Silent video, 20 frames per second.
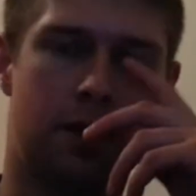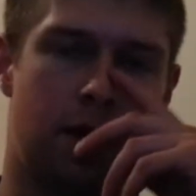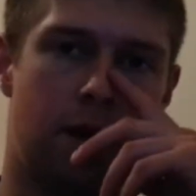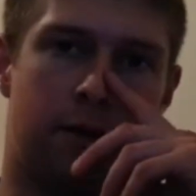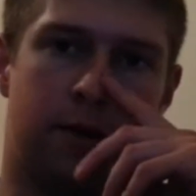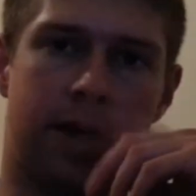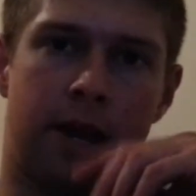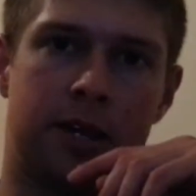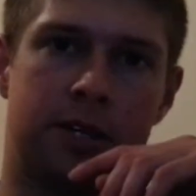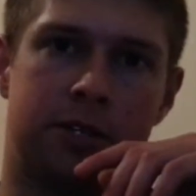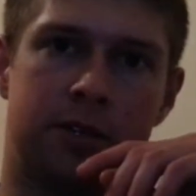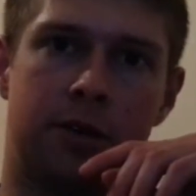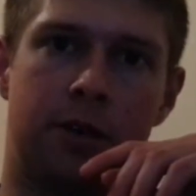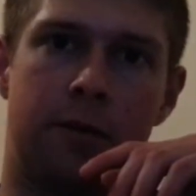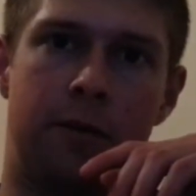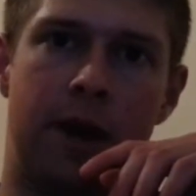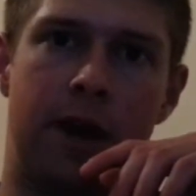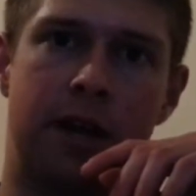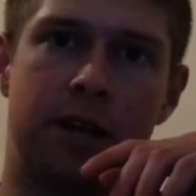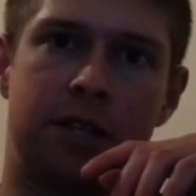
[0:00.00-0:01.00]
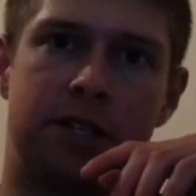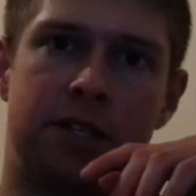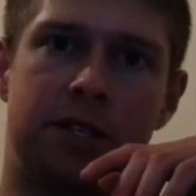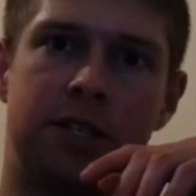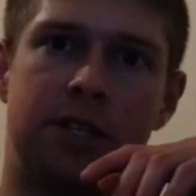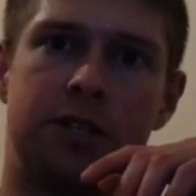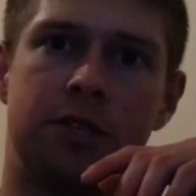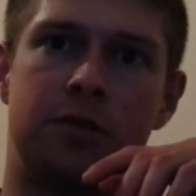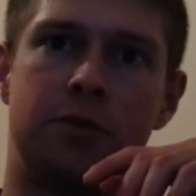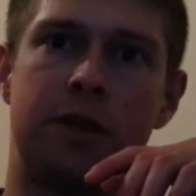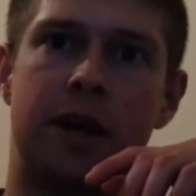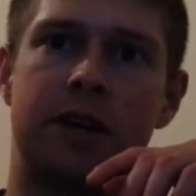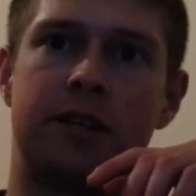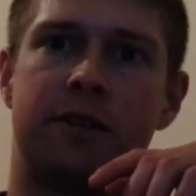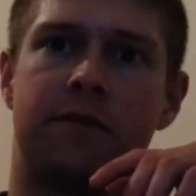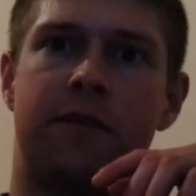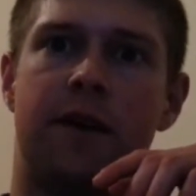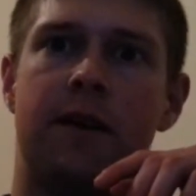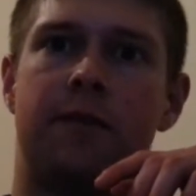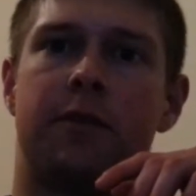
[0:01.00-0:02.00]
Okay, so your maintenance is
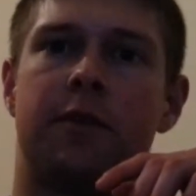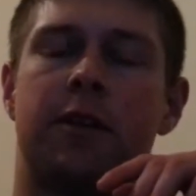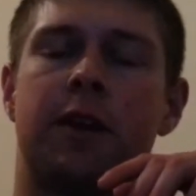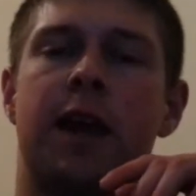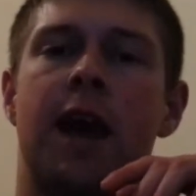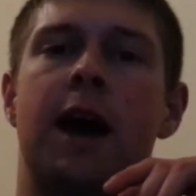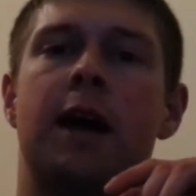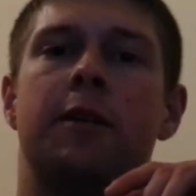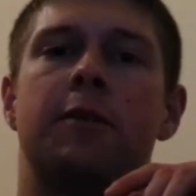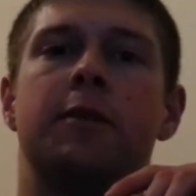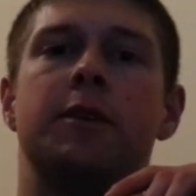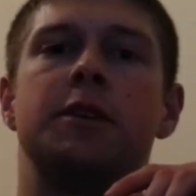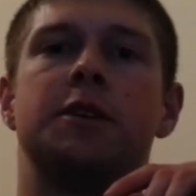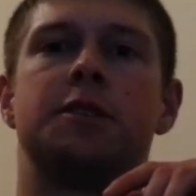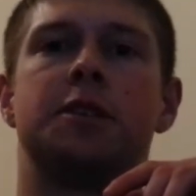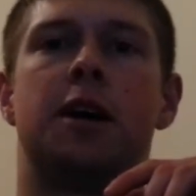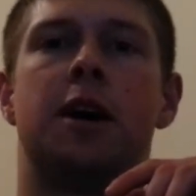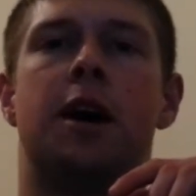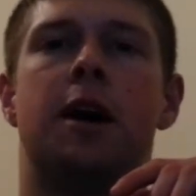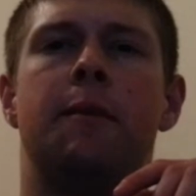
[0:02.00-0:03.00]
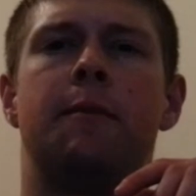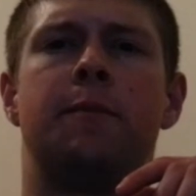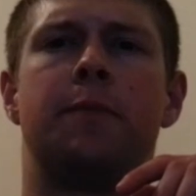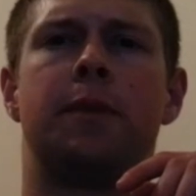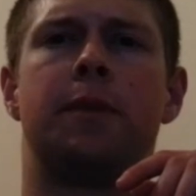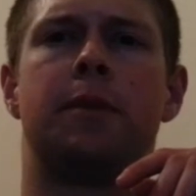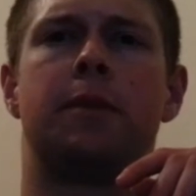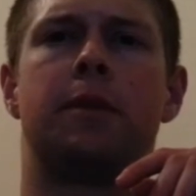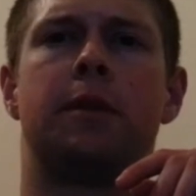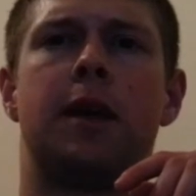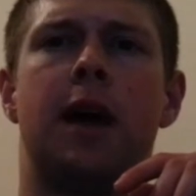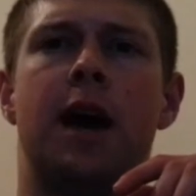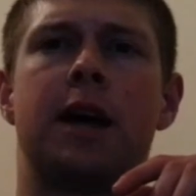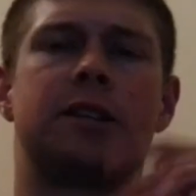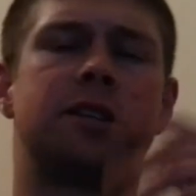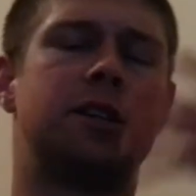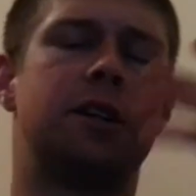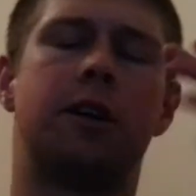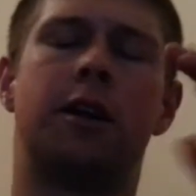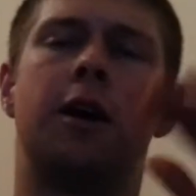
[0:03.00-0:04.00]
2,500 calories.
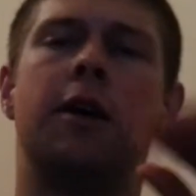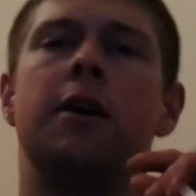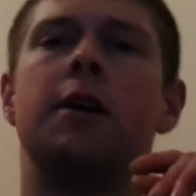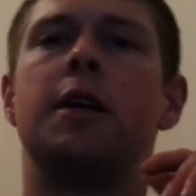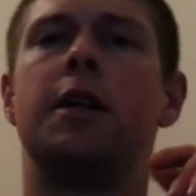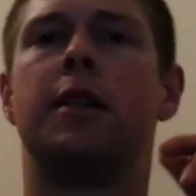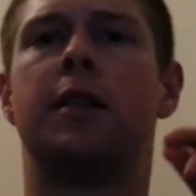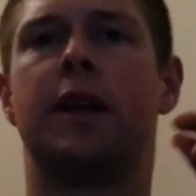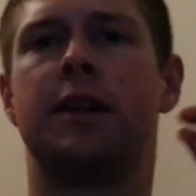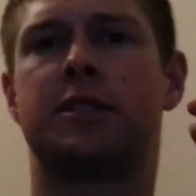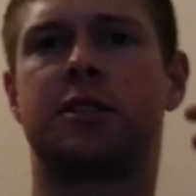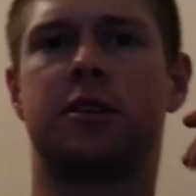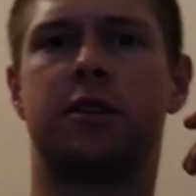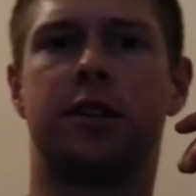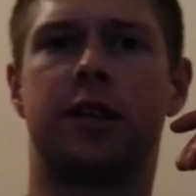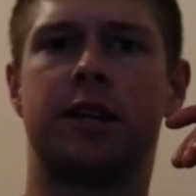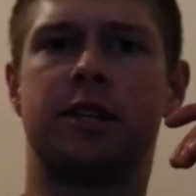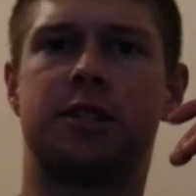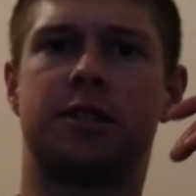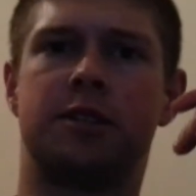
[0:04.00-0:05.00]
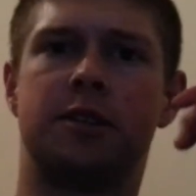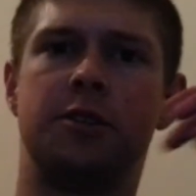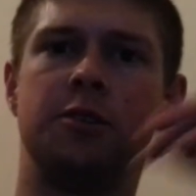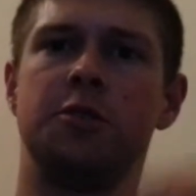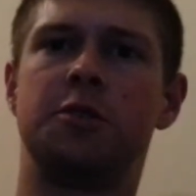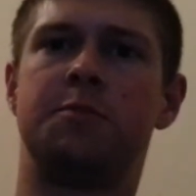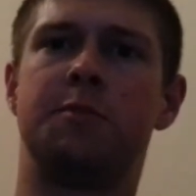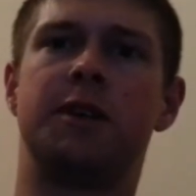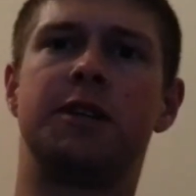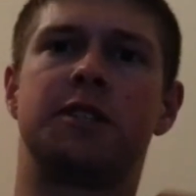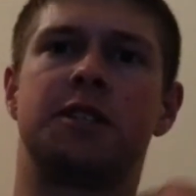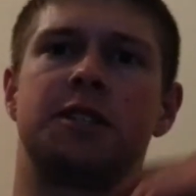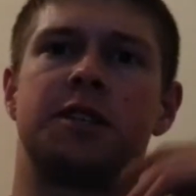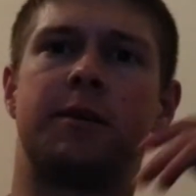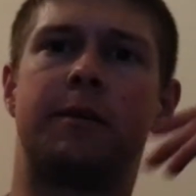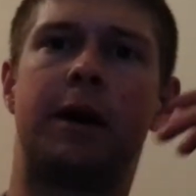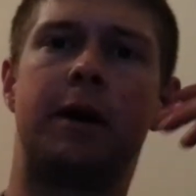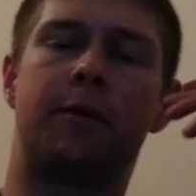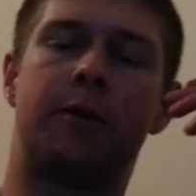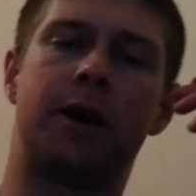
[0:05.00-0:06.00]
Actually, no. Let's use me as an
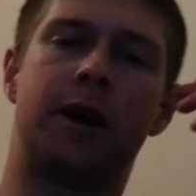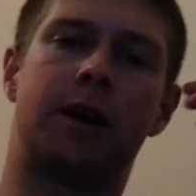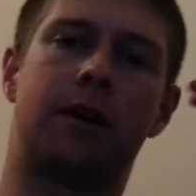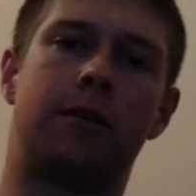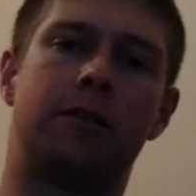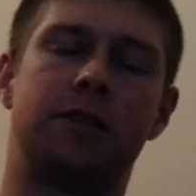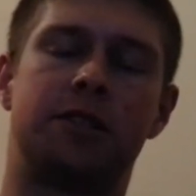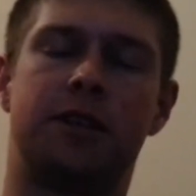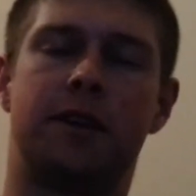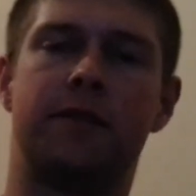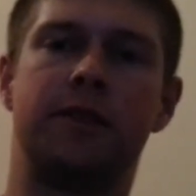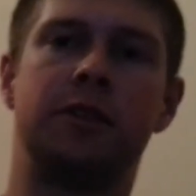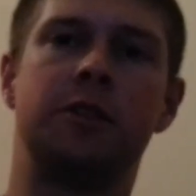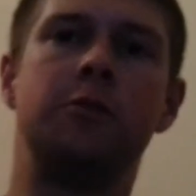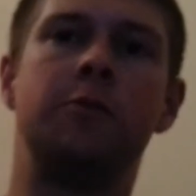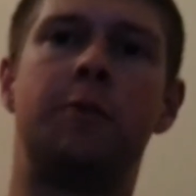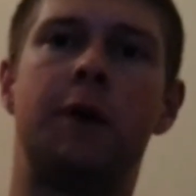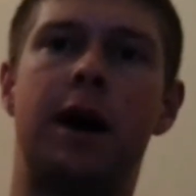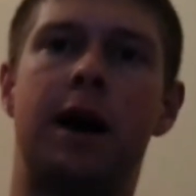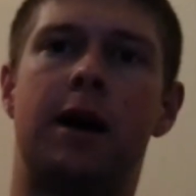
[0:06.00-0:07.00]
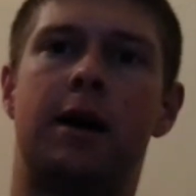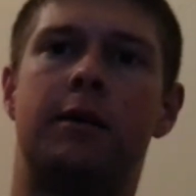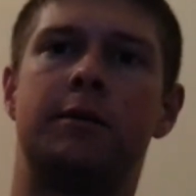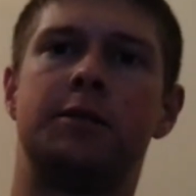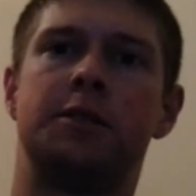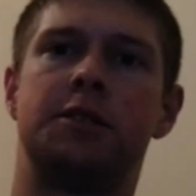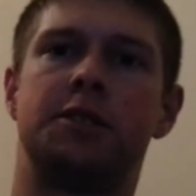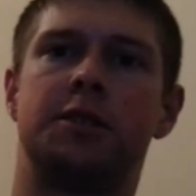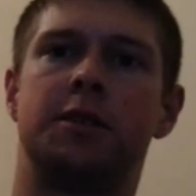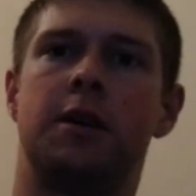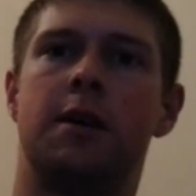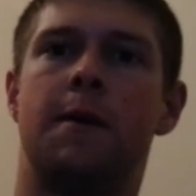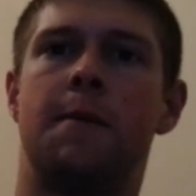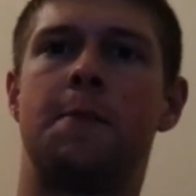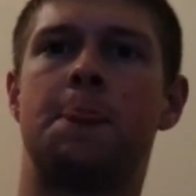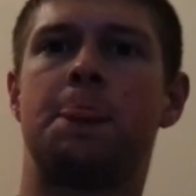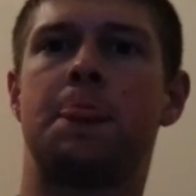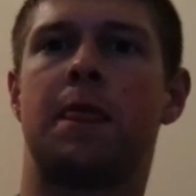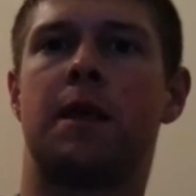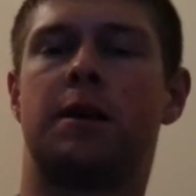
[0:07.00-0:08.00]
example. I weigh 172 pounds.
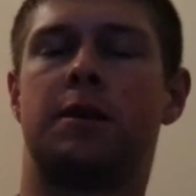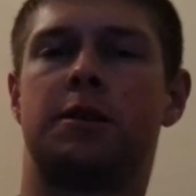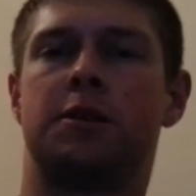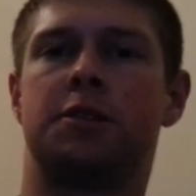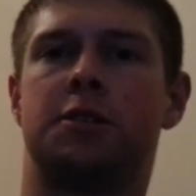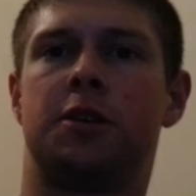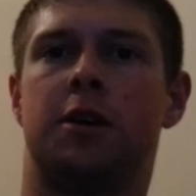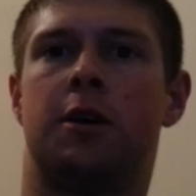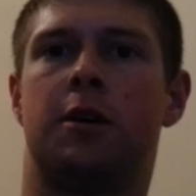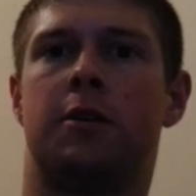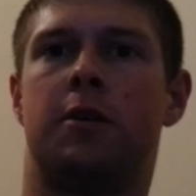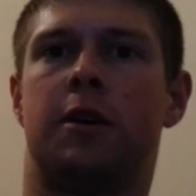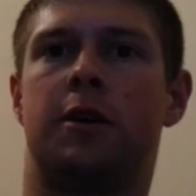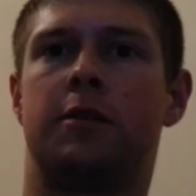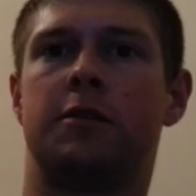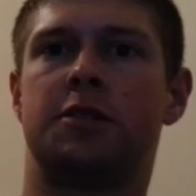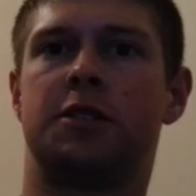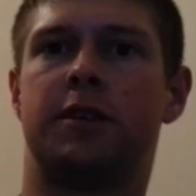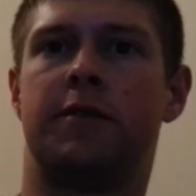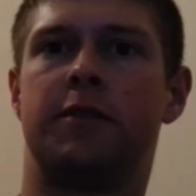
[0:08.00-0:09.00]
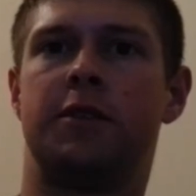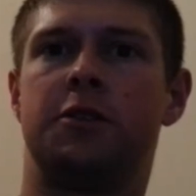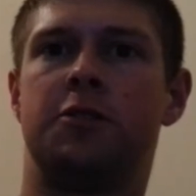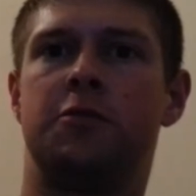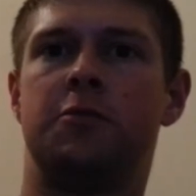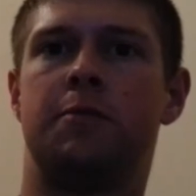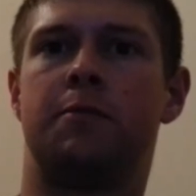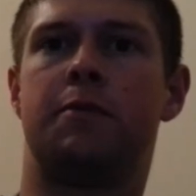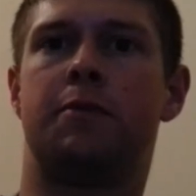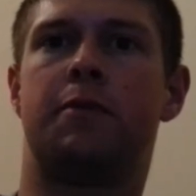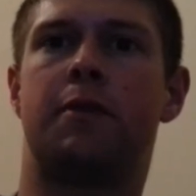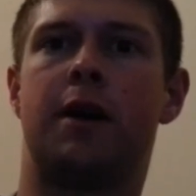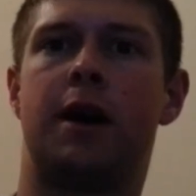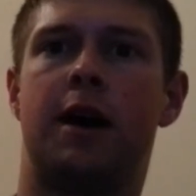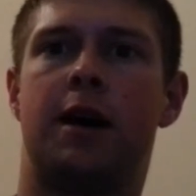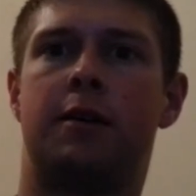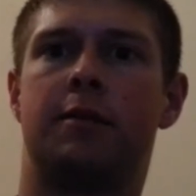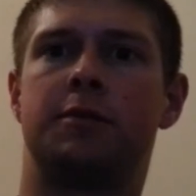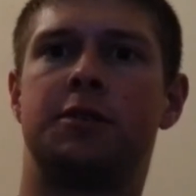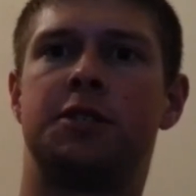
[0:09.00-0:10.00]
So 172
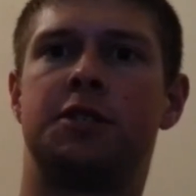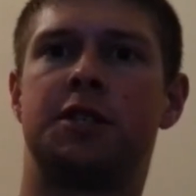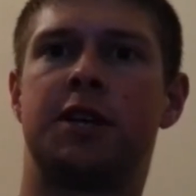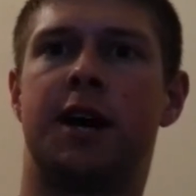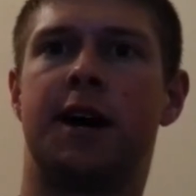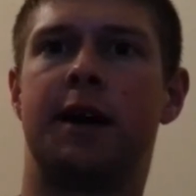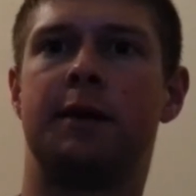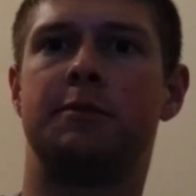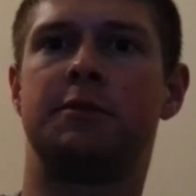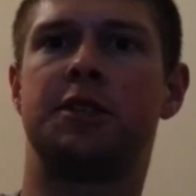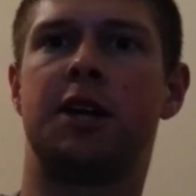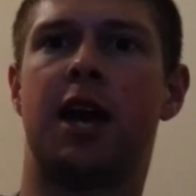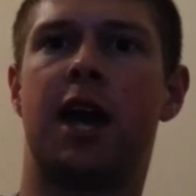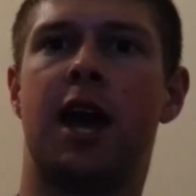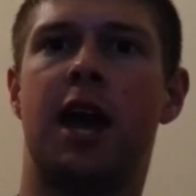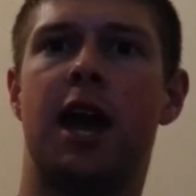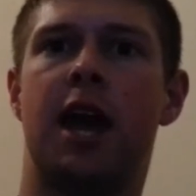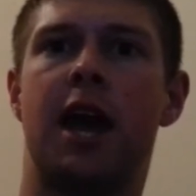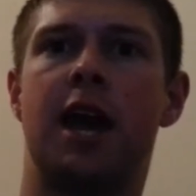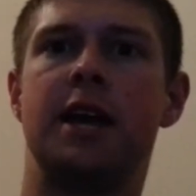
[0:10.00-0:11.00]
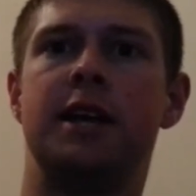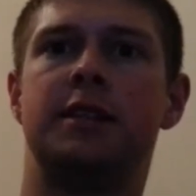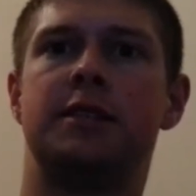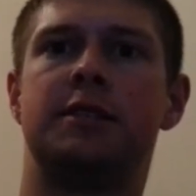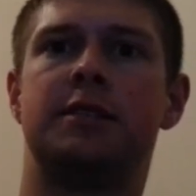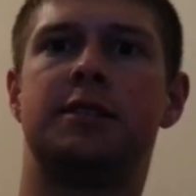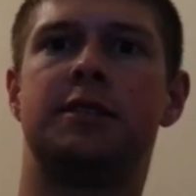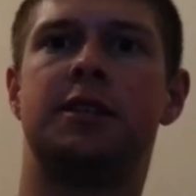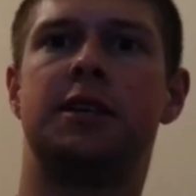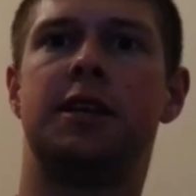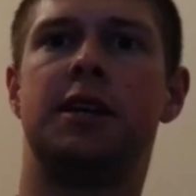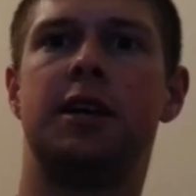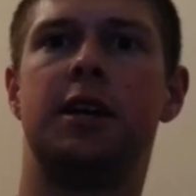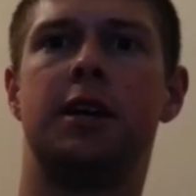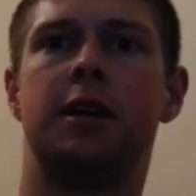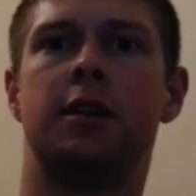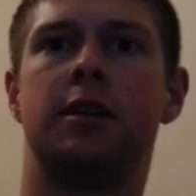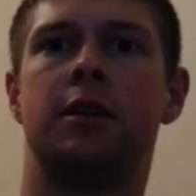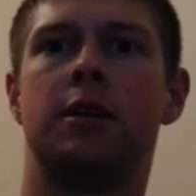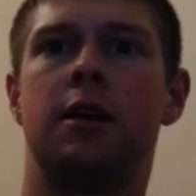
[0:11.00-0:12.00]
pounds times
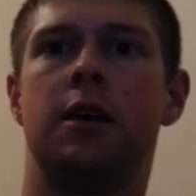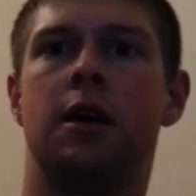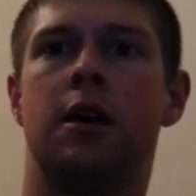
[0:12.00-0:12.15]
18.